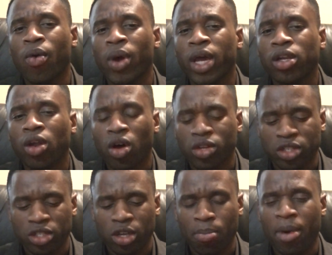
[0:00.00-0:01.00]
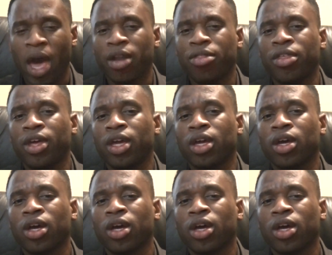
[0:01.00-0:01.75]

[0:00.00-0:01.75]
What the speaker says: weight loss is a bad thing,